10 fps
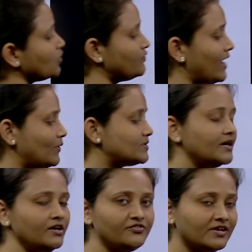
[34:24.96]
what we have
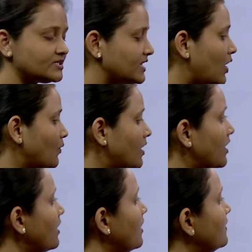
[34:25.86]
studied just now.
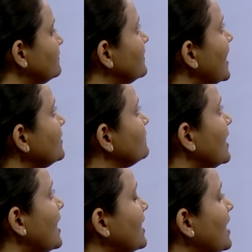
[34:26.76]
Then we
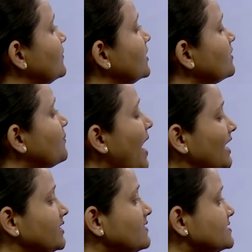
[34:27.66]
are having a
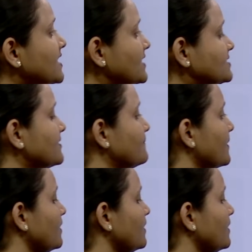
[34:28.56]
particle size.